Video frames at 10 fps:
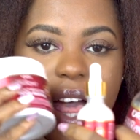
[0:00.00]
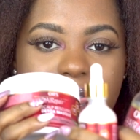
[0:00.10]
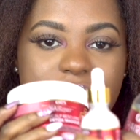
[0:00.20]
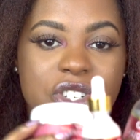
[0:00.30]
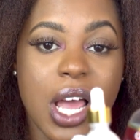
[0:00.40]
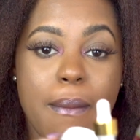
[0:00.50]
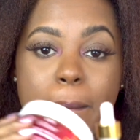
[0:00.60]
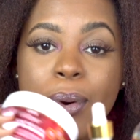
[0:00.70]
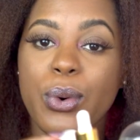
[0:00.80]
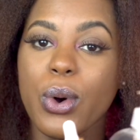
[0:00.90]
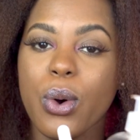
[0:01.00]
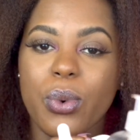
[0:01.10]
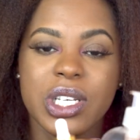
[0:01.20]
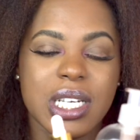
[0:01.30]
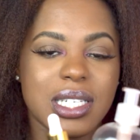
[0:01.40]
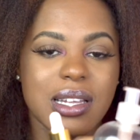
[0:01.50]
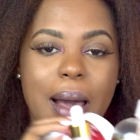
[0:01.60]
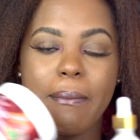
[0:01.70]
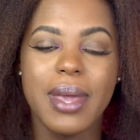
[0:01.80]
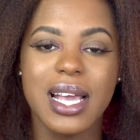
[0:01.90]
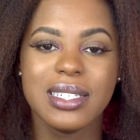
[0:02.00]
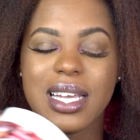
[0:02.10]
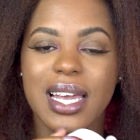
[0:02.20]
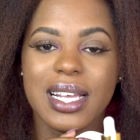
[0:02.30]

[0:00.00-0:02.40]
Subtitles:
The shampoo, which is amazing,